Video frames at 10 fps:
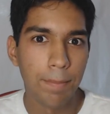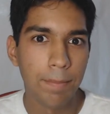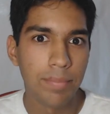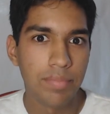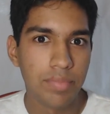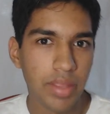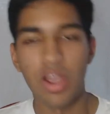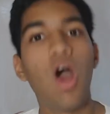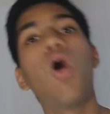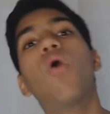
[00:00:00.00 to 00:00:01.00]
Like,
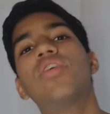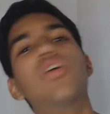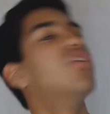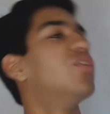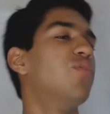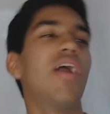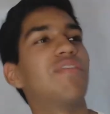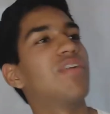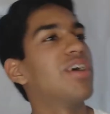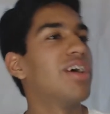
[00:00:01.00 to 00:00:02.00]
oh, you're
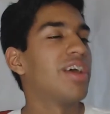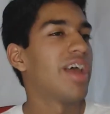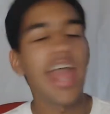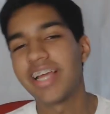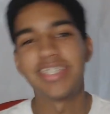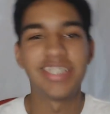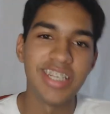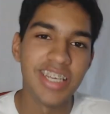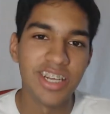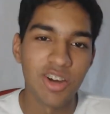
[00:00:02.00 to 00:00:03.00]
Nueva XZ
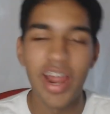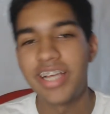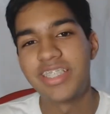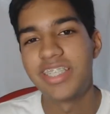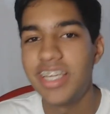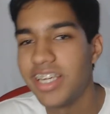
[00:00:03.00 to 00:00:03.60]
or XT.